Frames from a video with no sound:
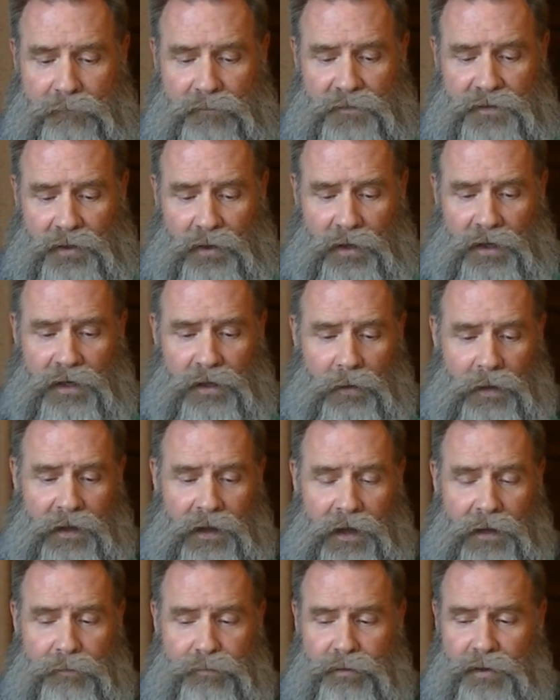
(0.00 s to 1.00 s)
So anyway,
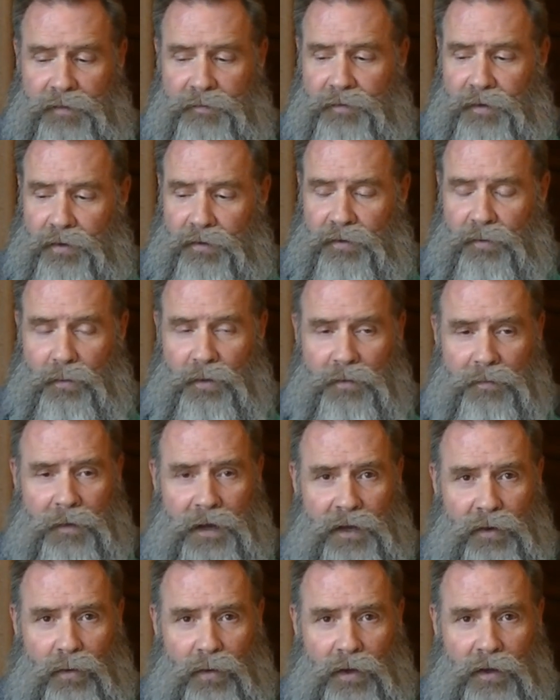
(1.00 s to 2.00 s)
I pre-filled it with my
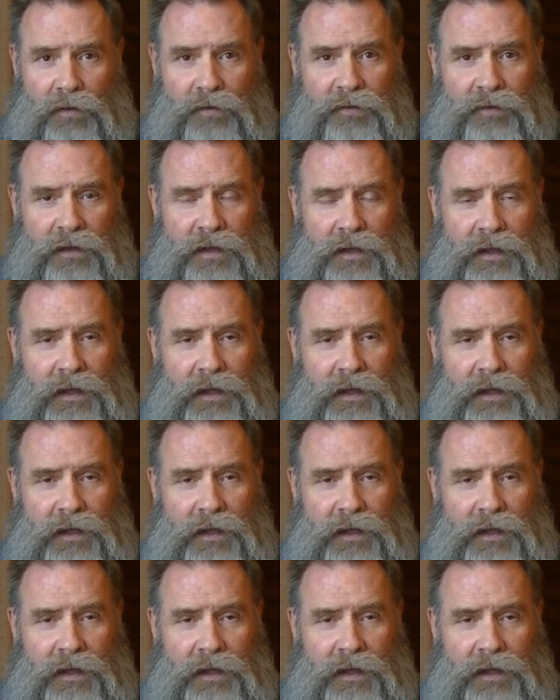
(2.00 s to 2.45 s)
oils,